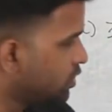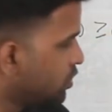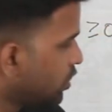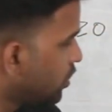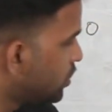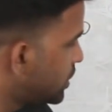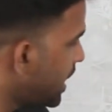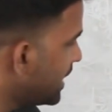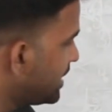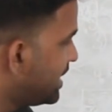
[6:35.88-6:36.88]
So
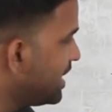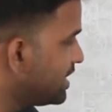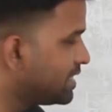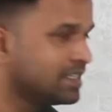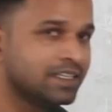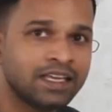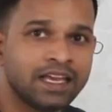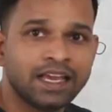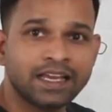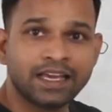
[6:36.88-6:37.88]
take this
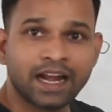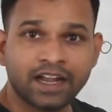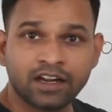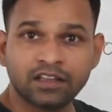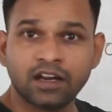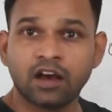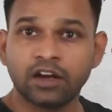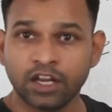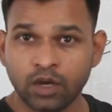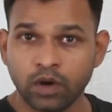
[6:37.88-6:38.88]
greater than
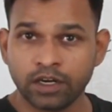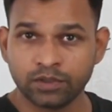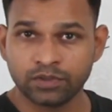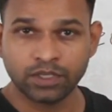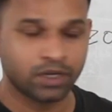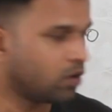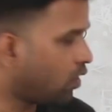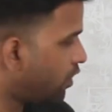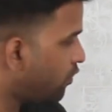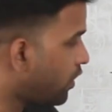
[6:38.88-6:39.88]
or equal to
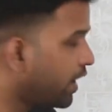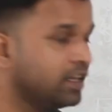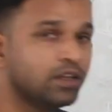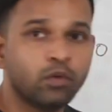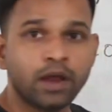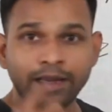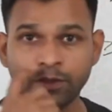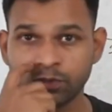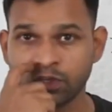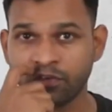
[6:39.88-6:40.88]
0 and find the
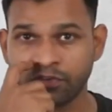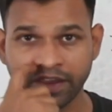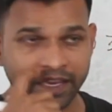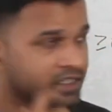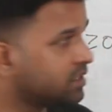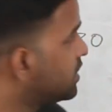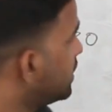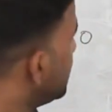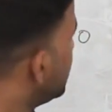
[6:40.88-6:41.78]
values of x